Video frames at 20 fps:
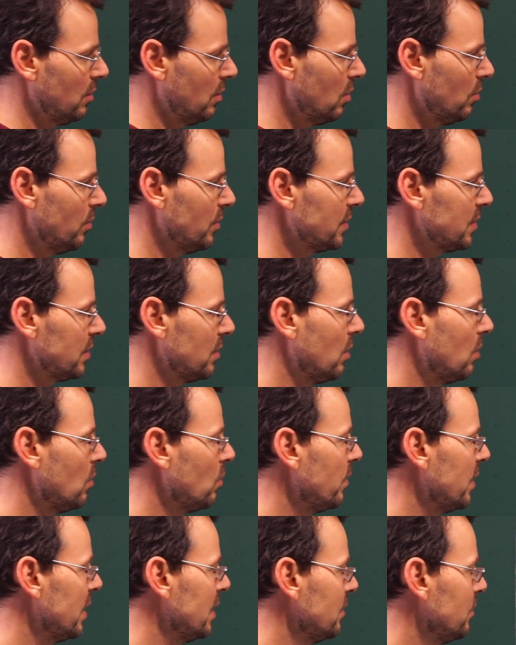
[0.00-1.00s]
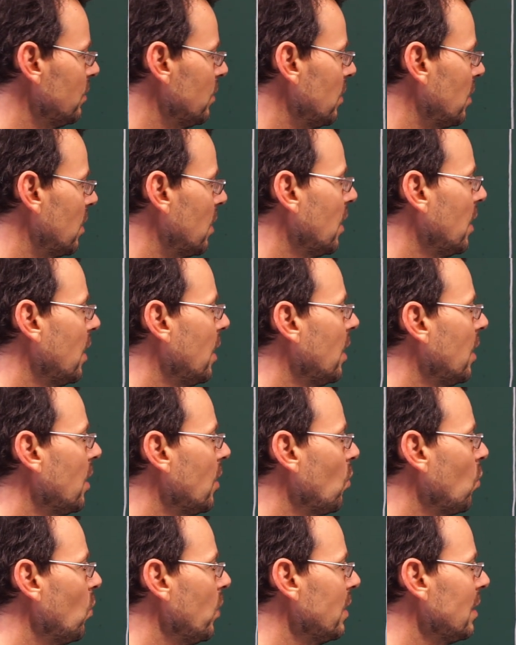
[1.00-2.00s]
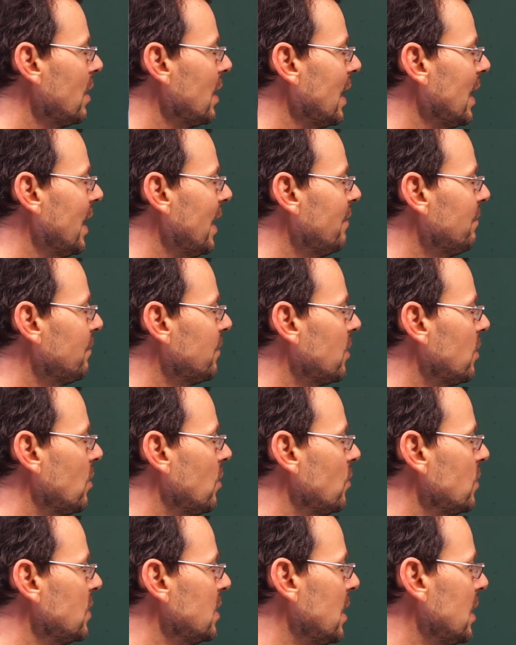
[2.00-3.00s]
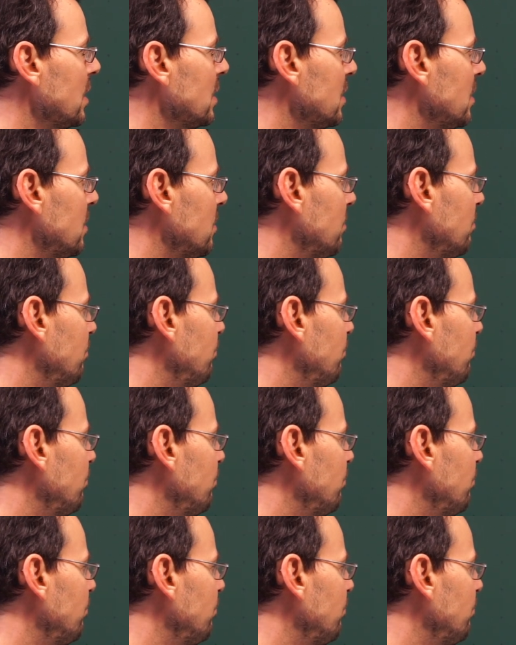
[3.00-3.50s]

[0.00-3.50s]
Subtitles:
almost always work with left cosets.